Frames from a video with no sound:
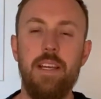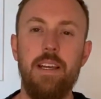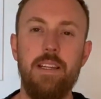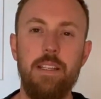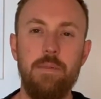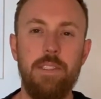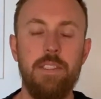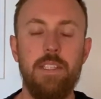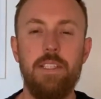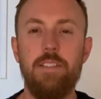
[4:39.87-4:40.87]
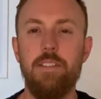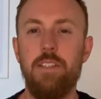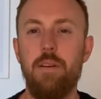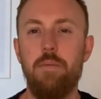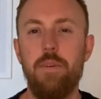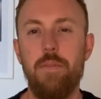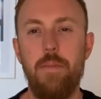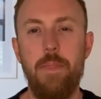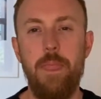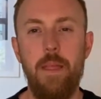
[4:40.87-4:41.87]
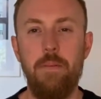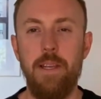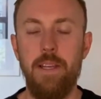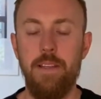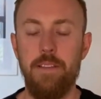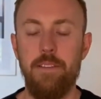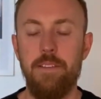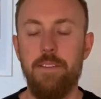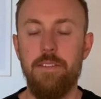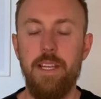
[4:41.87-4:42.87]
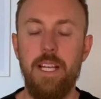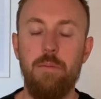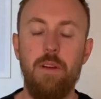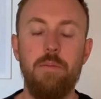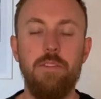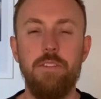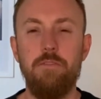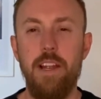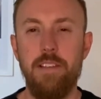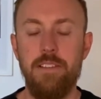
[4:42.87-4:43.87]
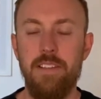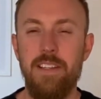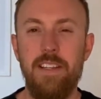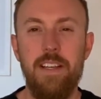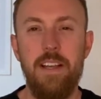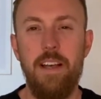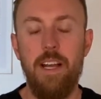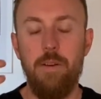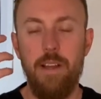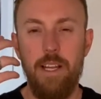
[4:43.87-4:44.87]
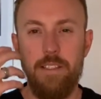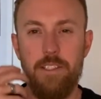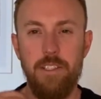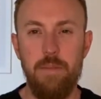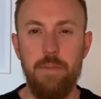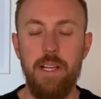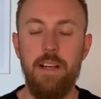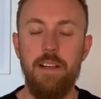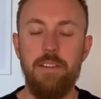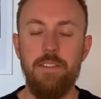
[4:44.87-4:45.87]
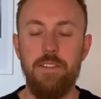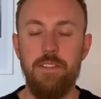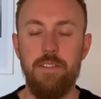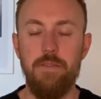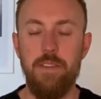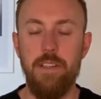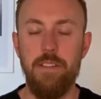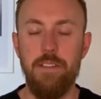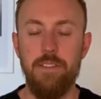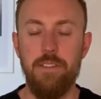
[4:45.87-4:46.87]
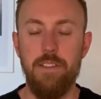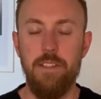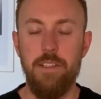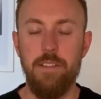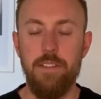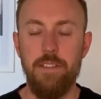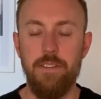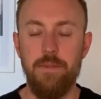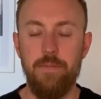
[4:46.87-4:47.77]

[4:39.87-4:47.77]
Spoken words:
And then we're just going to stop. We're going to just take a moment to rest. I quite like to shut my eyes and just to feel, just to notice.